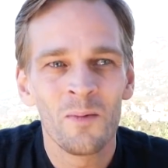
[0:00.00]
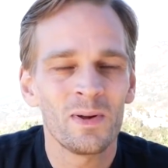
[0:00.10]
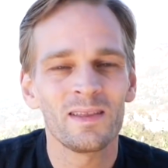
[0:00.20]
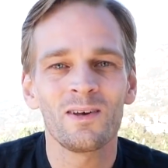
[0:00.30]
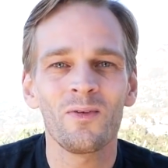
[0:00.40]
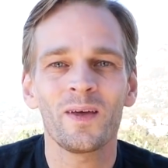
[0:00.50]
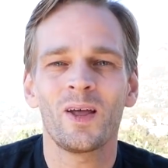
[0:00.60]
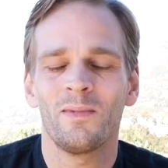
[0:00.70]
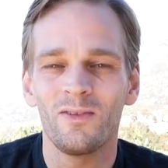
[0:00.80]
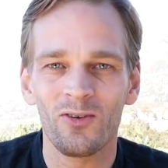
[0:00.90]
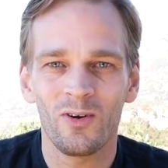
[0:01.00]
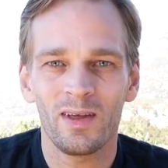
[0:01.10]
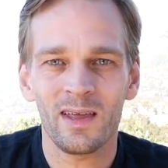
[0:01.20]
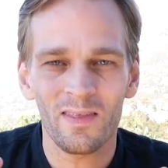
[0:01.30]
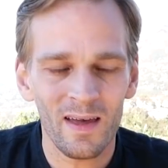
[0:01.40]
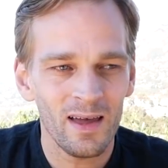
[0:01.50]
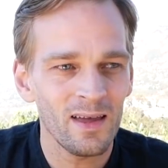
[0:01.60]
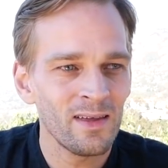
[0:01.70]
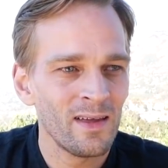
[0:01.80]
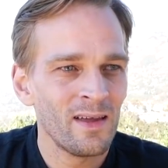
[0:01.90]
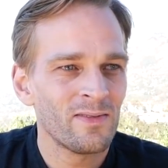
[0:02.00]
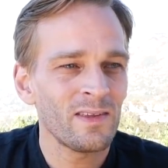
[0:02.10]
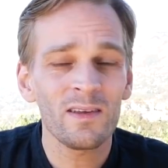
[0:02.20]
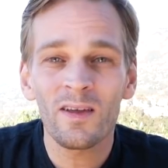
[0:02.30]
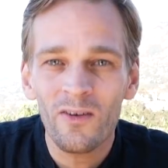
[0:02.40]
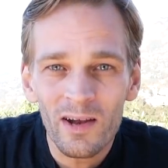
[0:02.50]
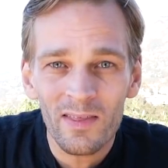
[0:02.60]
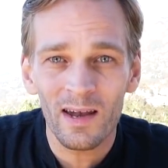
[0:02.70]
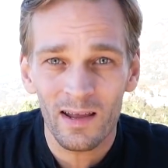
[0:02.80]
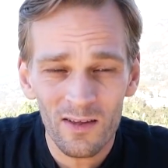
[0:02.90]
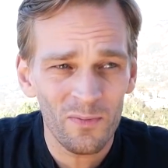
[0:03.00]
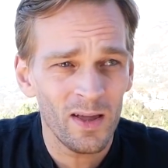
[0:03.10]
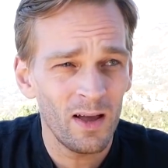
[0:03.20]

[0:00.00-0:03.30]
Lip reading: But until then, I'm enjoying the security that it gives me.